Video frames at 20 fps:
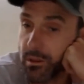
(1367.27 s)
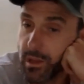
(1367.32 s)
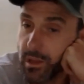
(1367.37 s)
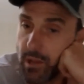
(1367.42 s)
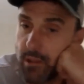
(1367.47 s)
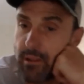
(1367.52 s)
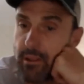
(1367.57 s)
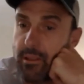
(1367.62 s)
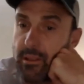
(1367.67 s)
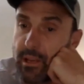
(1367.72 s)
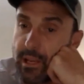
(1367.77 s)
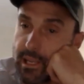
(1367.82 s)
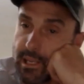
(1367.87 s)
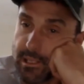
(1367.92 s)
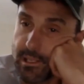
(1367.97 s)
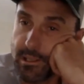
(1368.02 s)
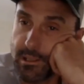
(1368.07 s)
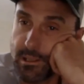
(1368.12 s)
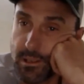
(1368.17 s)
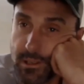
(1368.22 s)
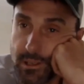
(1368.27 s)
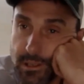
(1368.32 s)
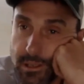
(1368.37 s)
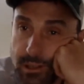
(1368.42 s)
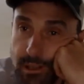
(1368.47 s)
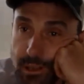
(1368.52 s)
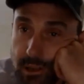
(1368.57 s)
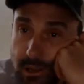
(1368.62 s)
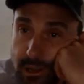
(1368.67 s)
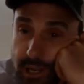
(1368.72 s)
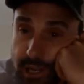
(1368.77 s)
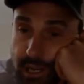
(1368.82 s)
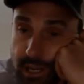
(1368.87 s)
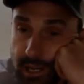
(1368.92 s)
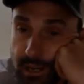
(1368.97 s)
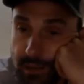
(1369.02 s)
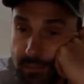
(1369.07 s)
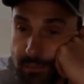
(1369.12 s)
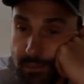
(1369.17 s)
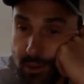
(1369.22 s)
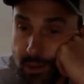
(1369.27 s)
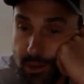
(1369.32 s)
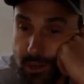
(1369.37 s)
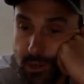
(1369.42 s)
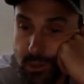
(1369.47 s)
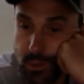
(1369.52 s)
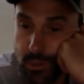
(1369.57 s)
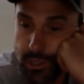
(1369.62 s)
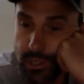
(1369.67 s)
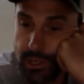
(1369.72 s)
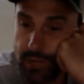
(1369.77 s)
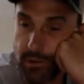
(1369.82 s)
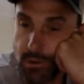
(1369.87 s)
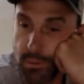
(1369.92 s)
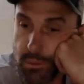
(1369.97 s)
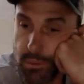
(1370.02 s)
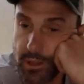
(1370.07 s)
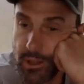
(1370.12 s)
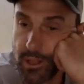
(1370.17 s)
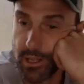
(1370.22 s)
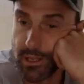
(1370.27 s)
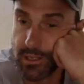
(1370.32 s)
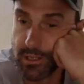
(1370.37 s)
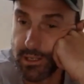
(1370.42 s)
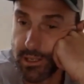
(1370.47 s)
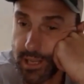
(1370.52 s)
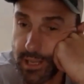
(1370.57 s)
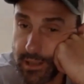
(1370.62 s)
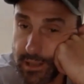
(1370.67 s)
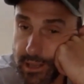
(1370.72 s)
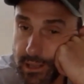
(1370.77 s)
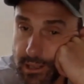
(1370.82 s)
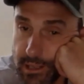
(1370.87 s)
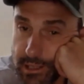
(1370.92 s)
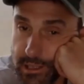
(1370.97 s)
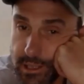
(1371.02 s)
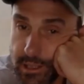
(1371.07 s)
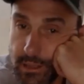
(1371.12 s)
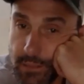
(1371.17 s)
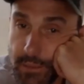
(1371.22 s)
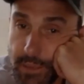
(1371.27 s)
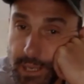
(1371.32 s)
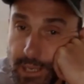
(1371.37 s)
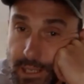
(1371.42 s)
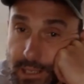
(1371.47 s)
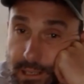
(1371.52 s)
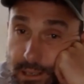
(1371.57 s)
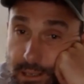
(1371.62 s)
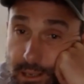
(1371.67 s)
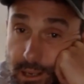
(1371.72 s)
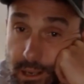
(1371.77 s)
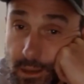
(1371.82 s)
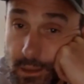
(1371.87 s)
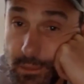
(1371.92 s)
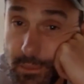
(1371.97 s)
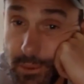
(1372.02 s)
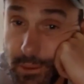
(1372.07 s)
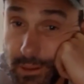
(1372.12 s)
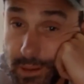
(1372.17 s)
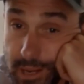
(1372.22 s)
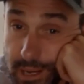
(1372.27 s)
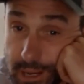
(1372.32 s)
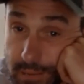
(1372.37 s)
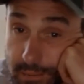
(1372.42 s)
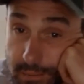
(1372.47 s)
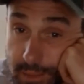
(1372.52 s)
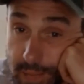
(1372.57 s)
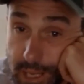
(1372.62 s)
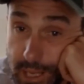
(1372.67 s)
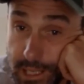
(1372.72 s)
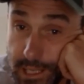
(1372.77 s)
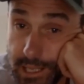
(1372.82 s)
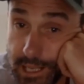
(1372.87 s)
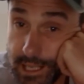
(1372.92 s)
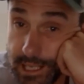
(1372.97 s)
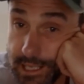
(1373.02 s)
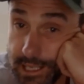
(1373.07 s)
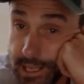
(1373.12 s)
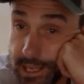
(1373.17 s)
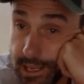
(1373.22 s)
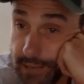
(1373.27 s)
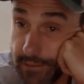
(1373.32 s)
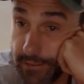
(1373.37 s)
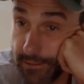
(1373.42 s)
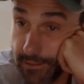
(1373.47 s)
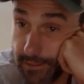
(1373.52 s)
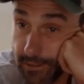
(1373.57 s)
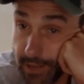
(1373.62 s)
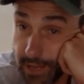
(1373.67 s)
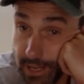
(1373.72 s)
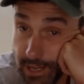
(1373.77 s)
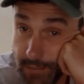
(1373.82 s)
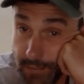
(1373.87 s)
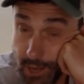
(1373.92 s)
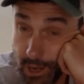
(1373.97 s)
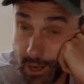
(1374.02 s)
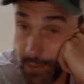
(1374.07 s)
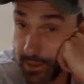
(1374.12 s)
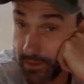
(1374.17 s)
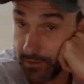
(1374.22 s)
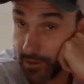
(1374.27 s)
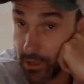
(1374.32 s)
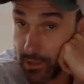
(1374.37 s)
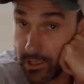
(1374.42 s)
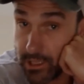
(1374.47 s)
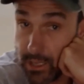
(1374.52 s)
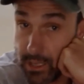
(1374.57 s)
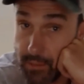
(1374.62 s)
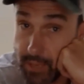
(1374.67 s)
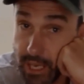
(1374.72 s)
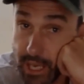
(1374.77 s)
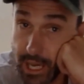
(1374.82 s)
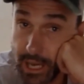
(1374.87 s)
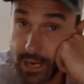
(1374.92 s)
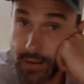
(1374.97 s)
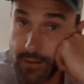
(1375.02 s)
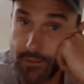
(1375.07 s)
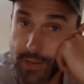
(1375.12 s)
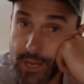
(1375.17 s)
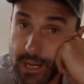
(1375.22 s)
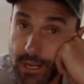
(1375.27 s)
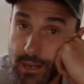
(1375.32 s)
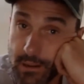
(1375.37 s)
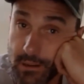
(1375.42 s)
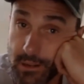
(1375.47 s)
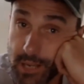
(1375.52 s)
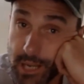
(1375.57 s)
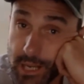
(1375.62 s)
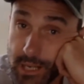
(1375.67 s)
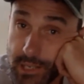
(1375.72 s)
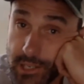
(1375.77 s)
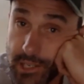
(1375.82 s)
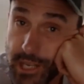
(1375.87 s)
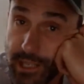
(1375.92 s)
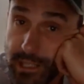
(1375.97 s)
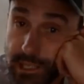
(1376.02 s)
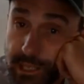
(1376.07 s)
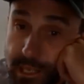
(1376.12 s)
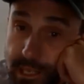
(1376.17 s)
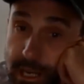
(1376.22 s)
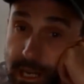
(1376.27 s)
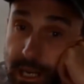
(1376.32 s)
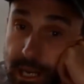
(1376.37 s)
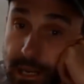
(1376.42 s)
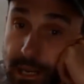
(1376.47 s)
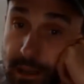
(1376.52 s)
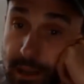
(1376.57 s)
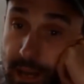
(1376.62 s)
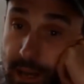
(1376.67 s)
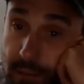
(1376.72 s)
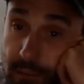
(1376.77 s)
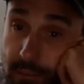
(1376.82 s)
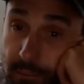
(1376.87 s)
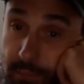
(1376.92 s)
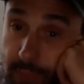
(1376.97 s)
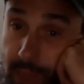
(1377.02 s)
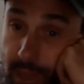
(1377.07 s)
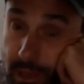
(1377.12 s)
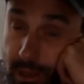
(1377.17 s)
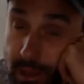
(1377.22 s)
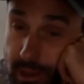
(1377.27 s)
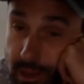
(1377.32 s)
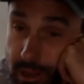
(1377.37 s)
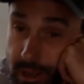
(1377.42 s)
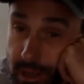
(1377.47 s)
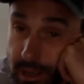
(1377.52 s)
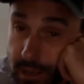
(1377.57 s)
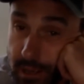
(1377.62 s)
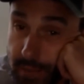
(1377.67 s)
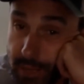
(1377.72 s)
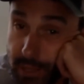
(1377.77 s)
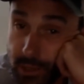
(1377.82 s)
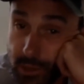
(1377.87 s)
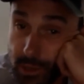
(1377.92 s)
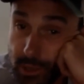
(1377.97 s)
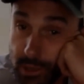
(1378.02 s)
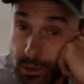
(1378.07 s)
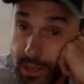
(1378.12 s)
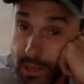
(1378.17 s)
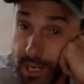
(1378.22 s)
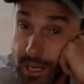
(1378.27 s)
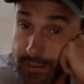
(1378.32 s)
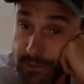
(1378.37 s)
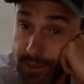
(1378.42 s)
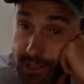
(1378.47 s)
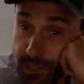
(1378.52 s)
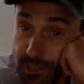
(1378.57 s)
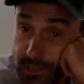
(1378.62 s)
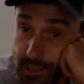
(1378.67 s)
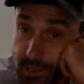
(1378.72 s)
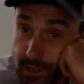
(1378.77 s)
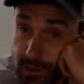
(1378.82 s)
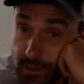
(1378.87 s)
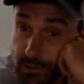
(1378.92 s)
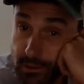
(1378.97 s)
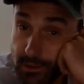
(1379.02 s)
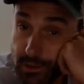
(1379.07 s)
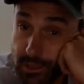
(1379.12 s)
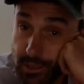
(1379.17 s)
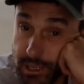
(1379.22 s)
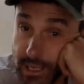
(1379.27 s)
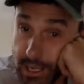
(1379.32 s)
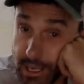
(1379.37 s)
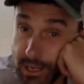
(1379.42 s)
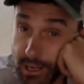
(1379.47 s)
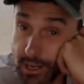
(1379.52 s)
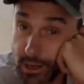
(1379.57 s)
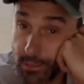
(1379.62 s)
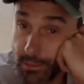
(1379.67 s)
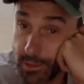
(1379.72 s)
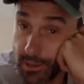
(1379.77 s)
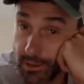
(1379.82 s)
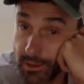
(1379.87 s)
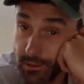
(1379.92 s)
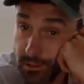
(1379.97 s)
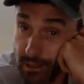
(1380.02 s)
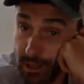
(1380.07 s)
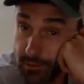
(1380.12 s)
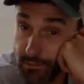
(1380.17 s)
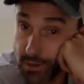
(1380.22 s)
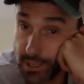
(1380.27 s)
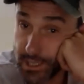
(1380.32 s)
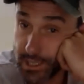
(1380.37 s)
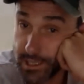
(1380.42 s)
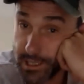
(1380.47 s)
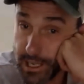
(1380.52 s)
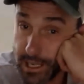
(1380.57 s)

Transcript: only thing is just that I just wish everybody that's out there listening the best. I hope they stay safe. I hope they've got something out of our chat today. Make sure you look after yourselves, and I hope your loved ones stay